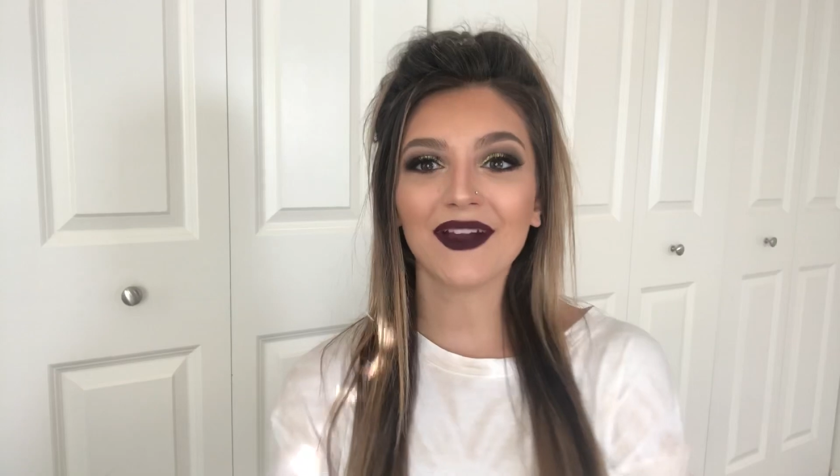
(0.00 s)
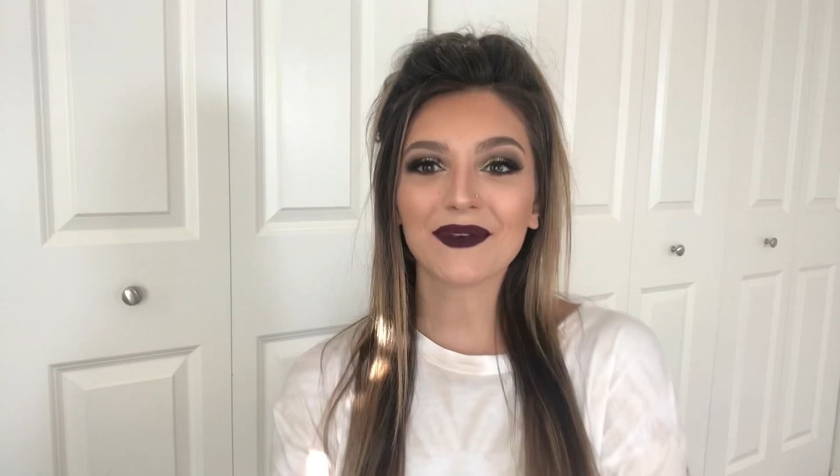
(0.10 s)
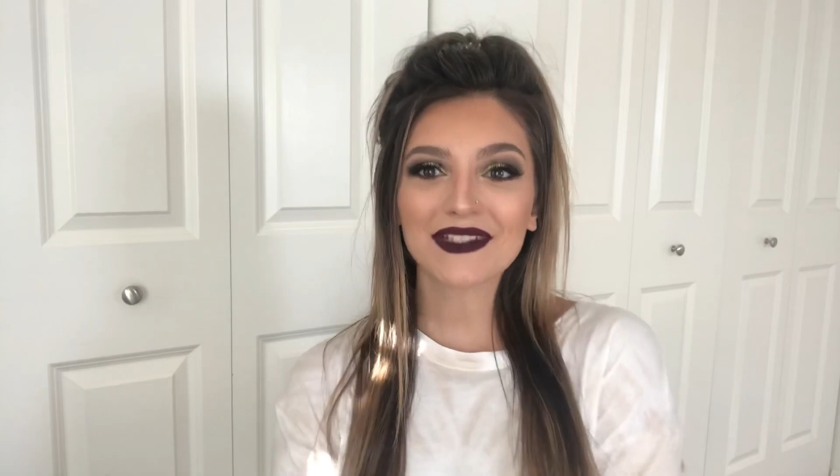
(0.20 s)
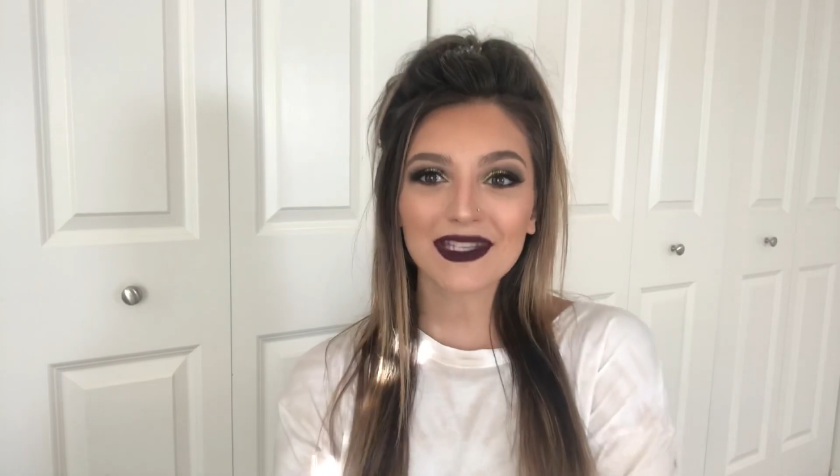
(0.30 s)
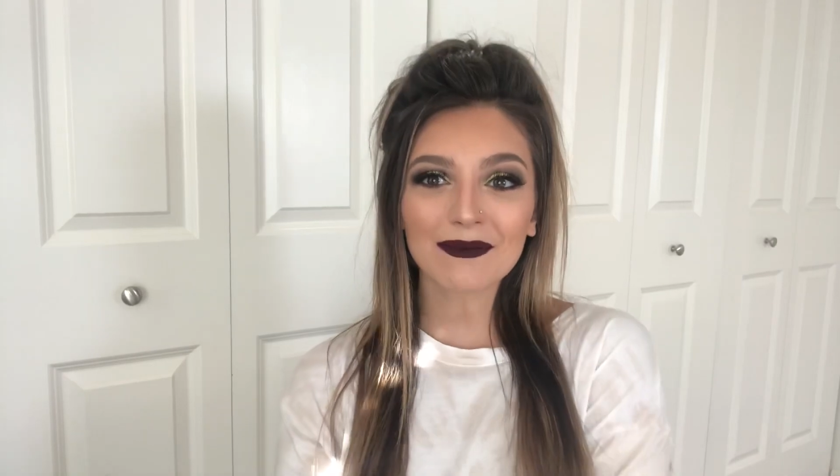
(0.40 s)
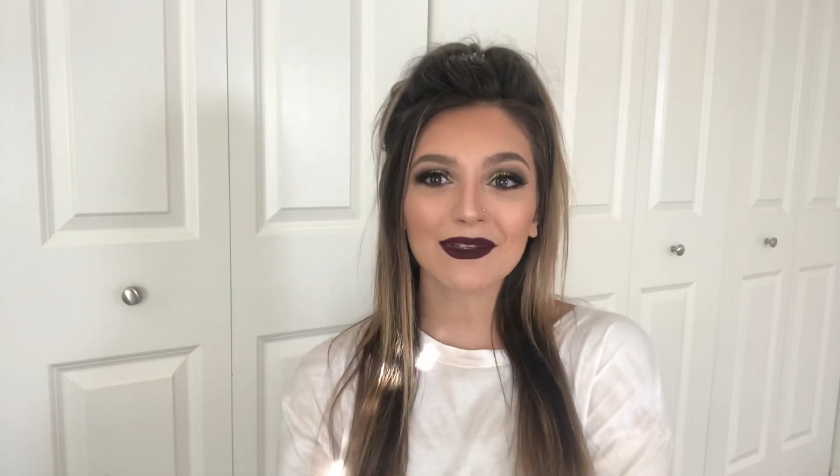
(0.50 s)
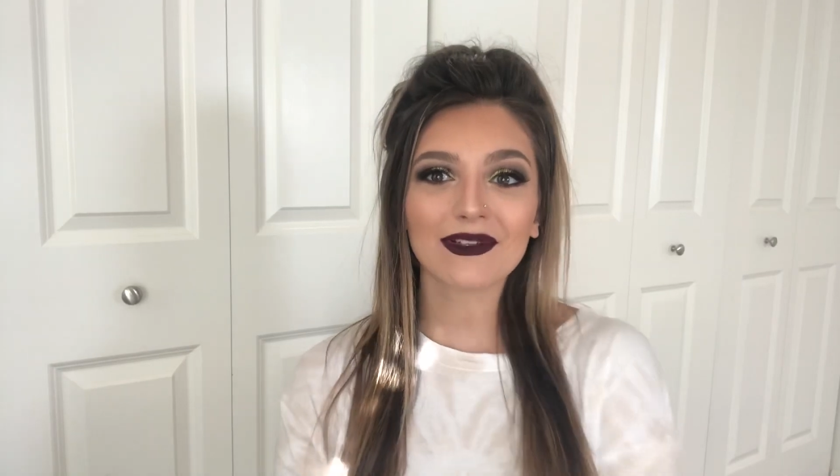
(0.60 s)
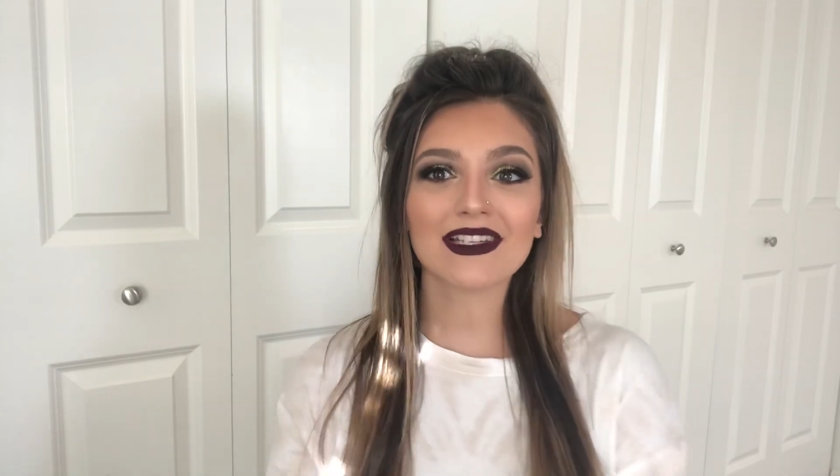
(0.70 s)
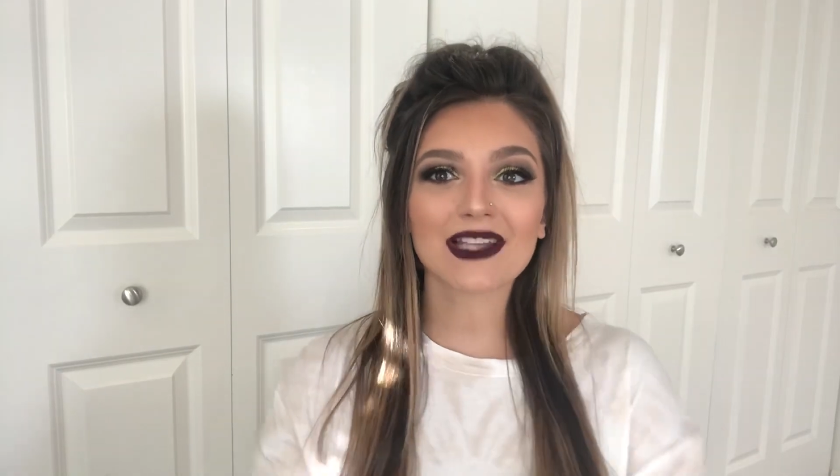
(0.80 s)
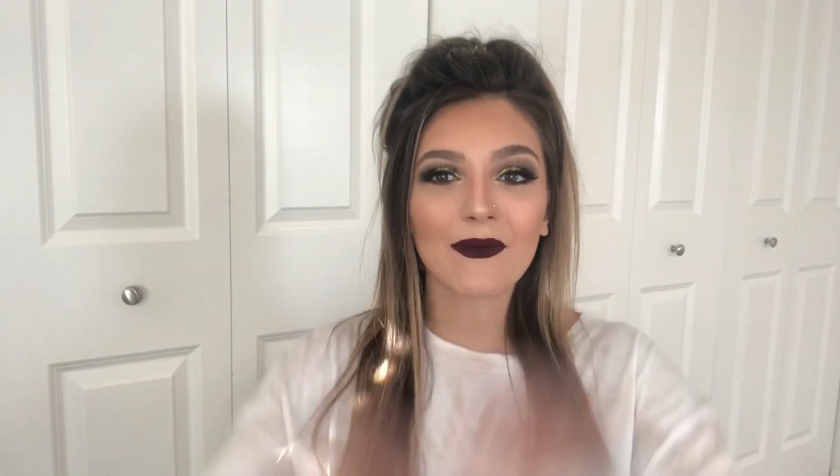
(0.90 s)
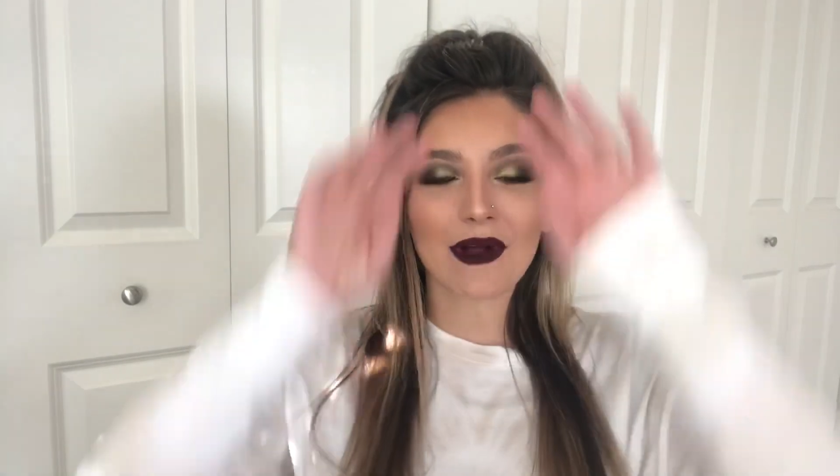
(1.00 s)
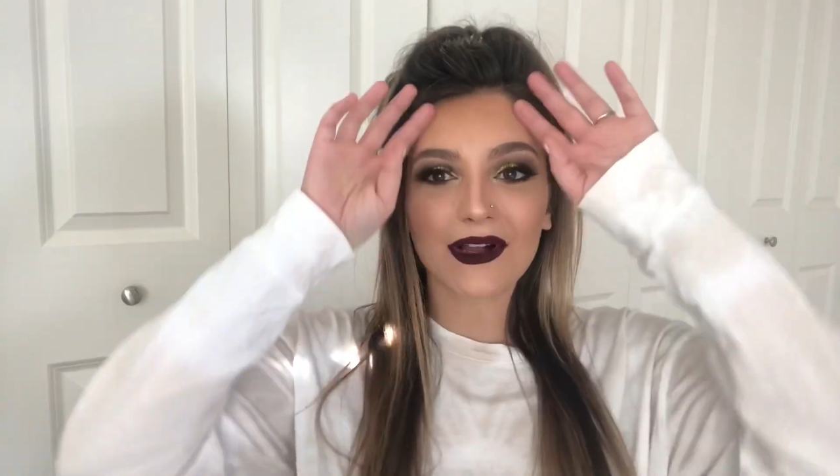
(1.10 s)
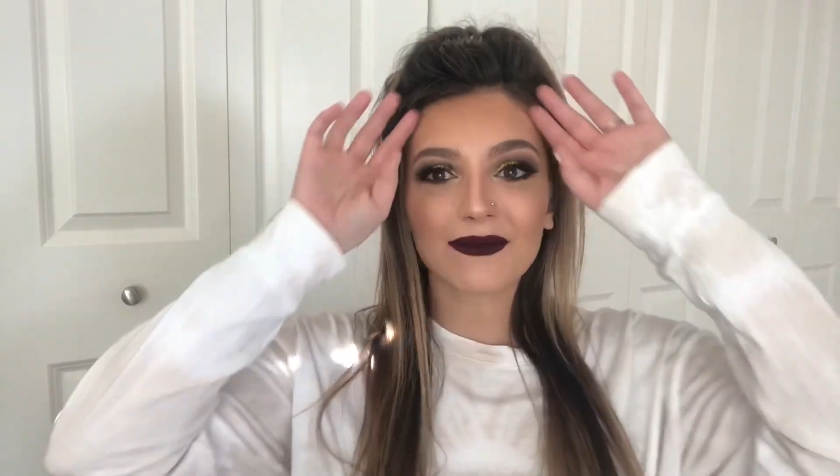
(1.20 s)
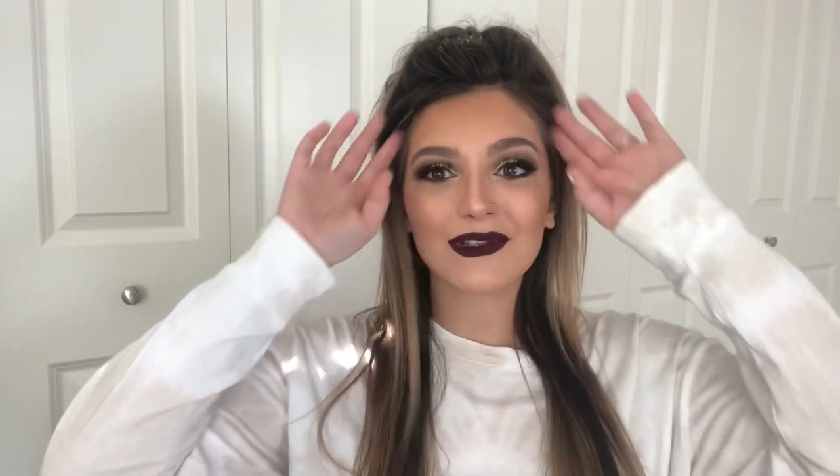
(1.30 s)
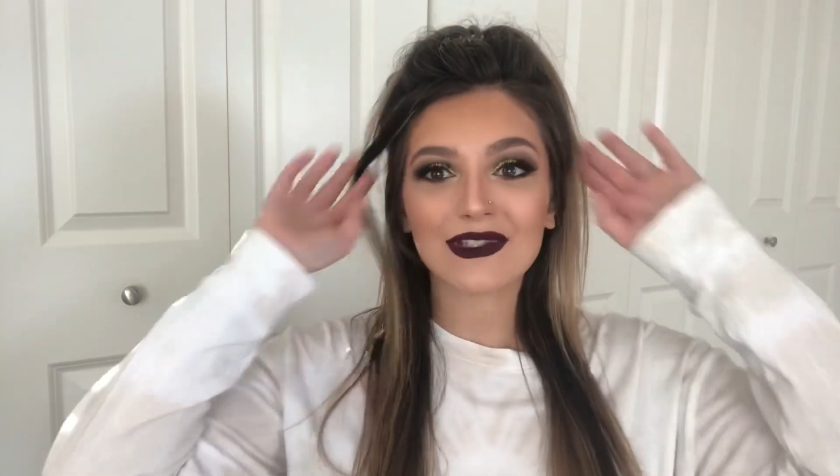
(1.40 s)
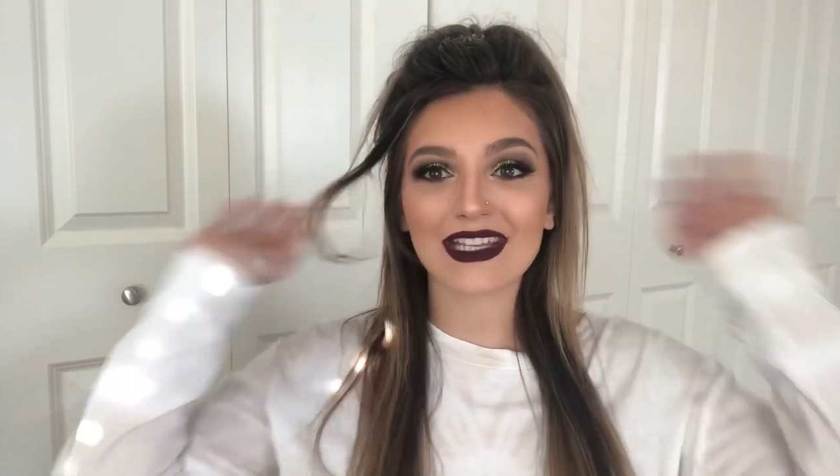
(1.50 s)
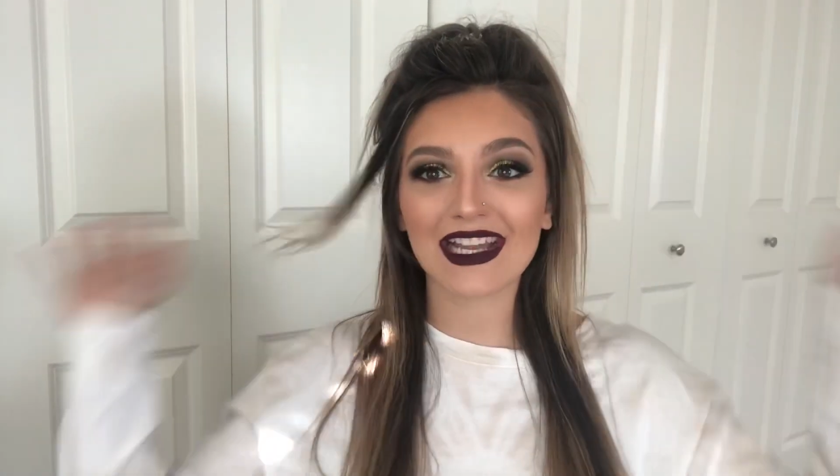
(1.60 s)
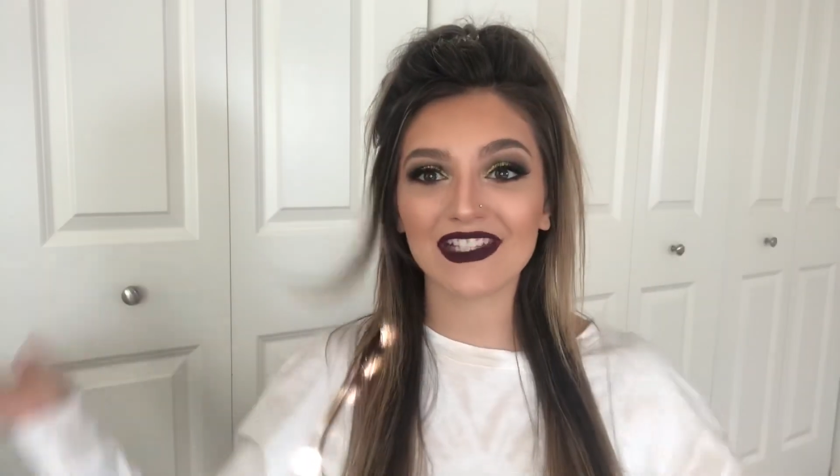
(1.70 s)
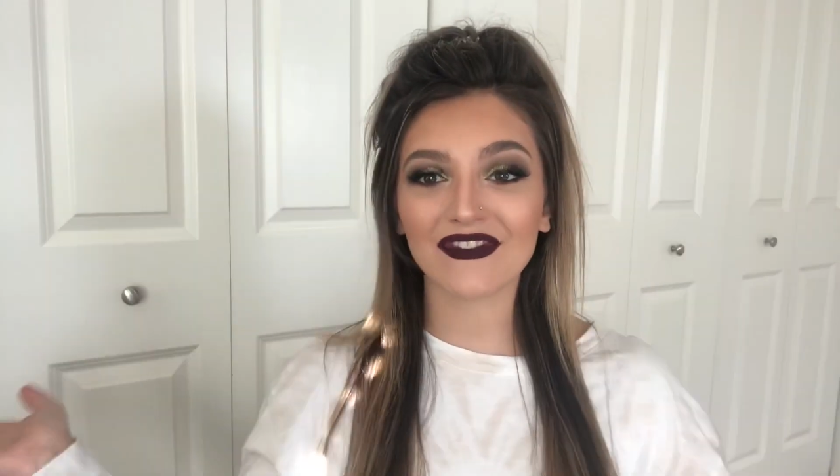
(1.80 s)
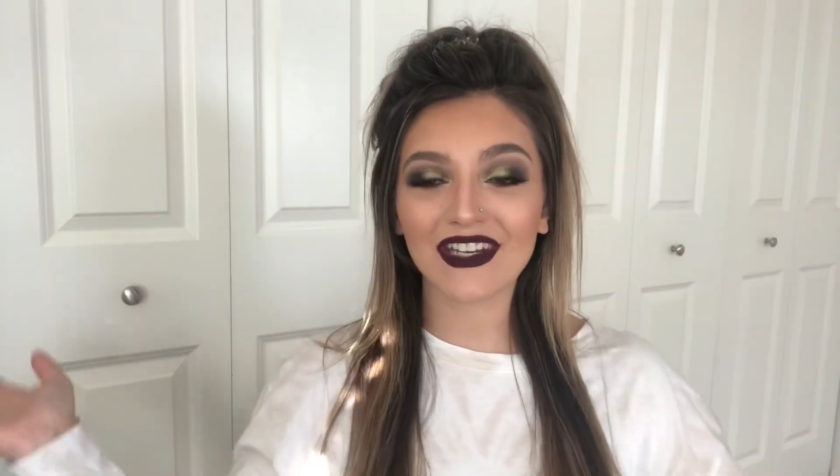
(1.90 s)
What's up, beauties, and welcome to
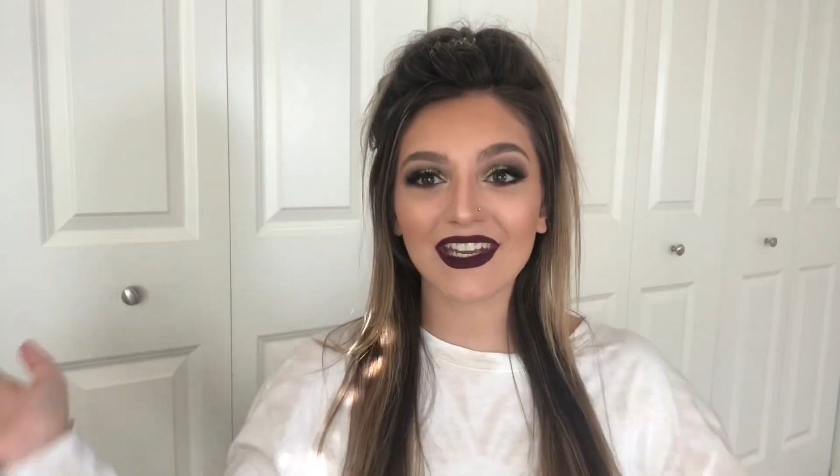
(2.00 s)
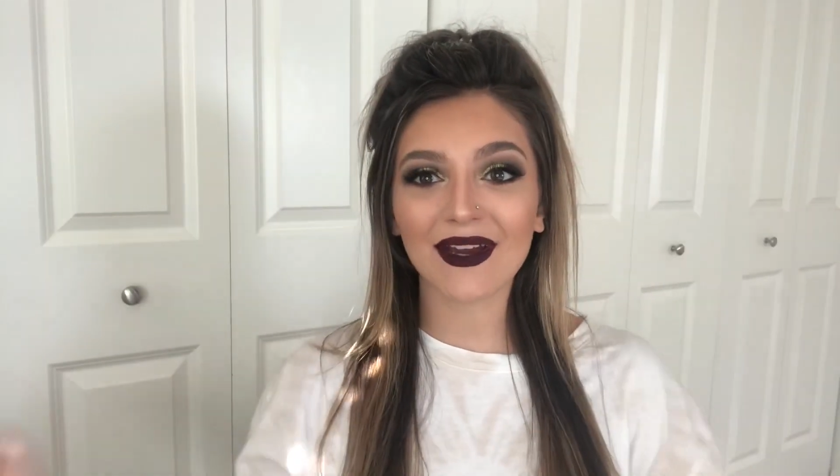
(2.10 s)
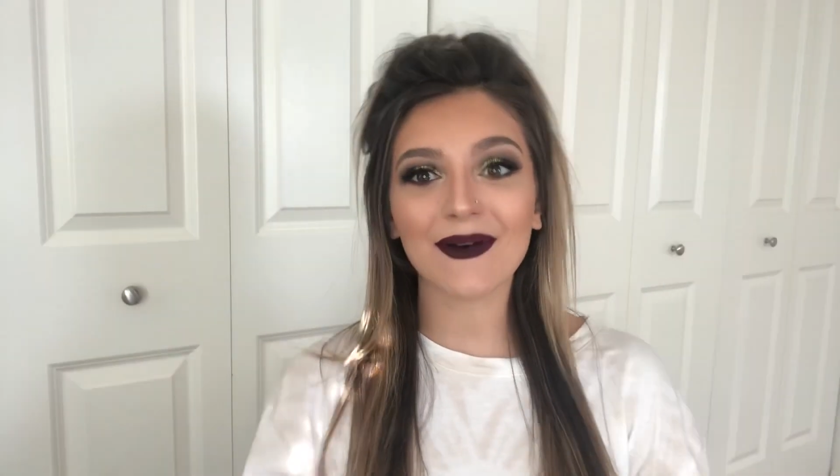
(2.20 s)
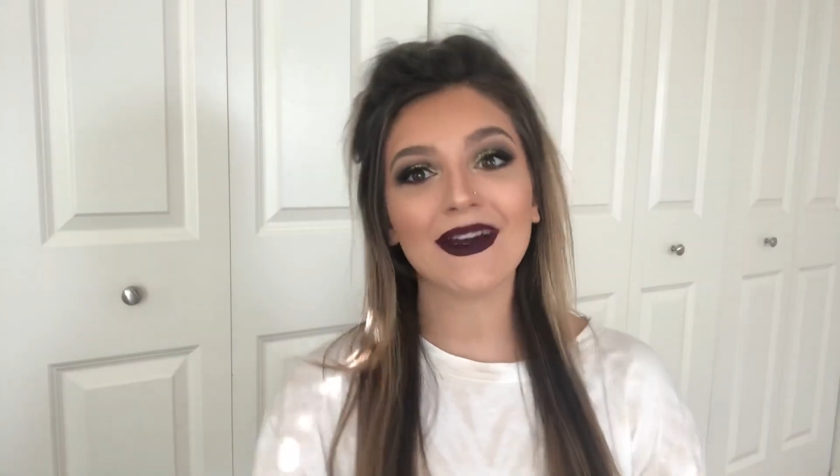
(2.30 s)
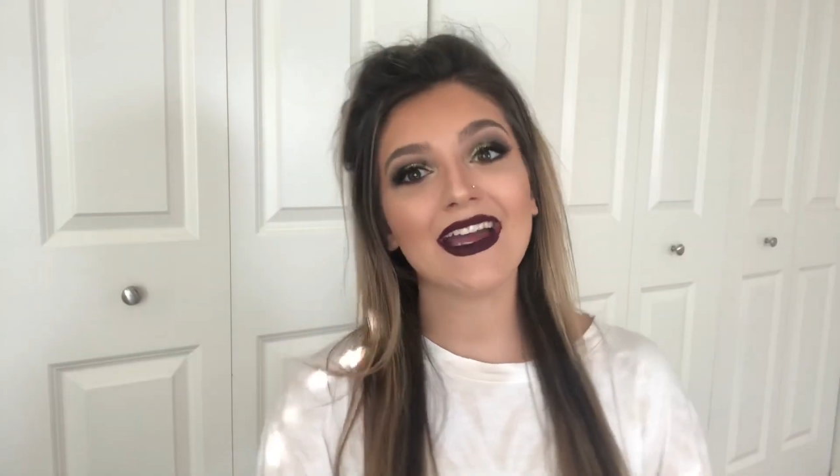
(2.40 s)
today's video.